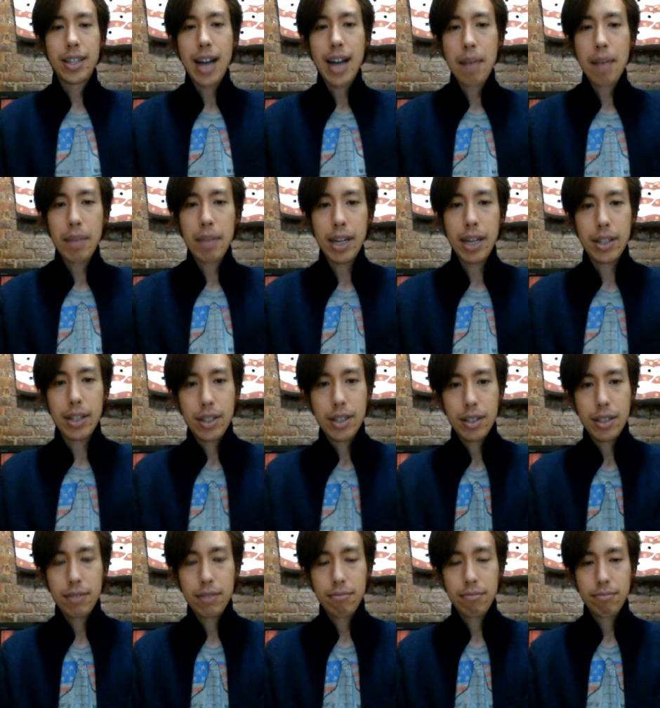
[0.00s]

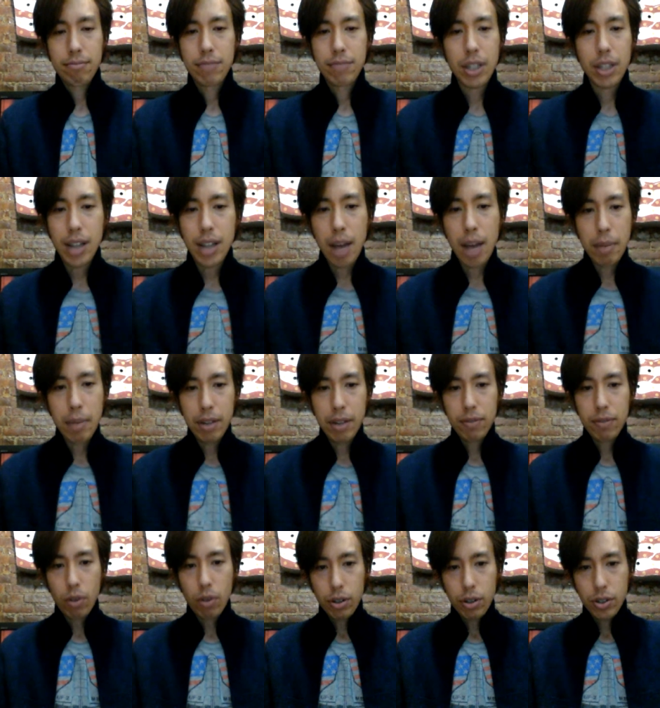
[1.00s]
dominant
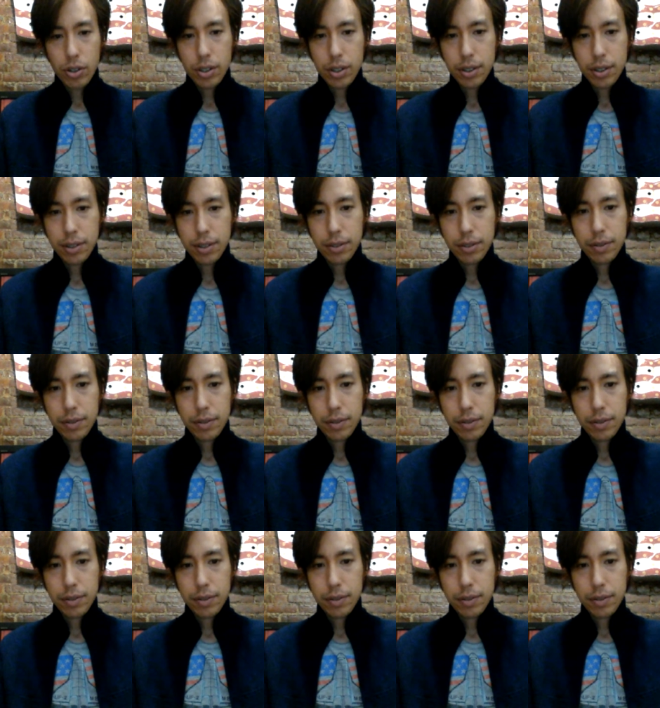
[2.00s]
force,